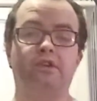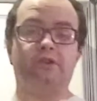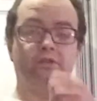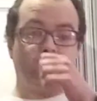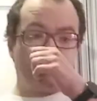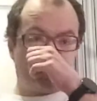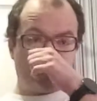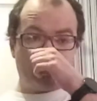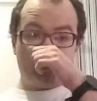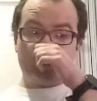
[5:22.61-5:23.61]
You know, it's
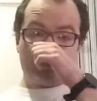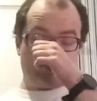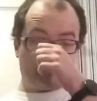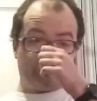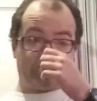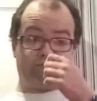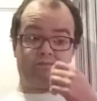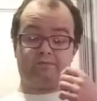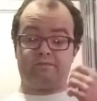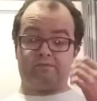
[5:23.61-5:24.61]
been going on
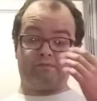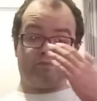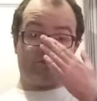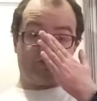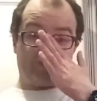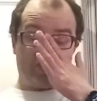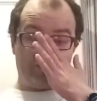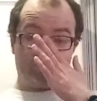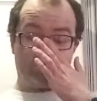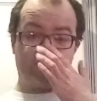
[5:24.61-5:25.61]

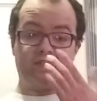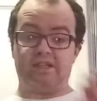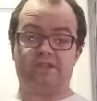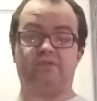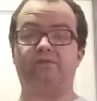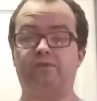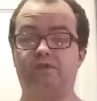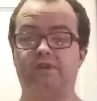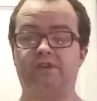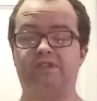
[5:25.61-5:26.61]
since the age of
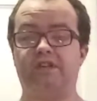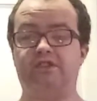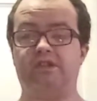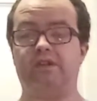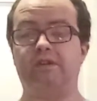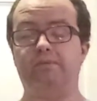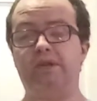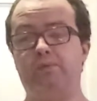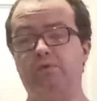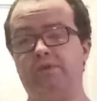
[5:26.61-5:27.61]
4, essentially.
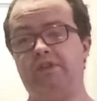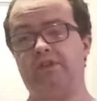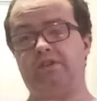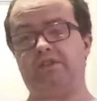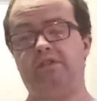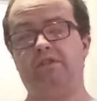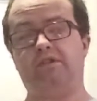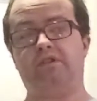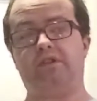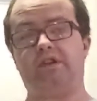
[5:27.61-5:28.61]
People wouldn't
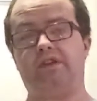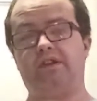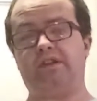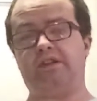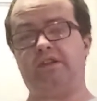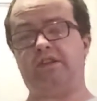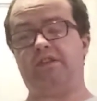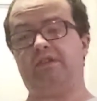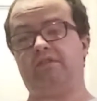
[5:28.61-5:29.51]
do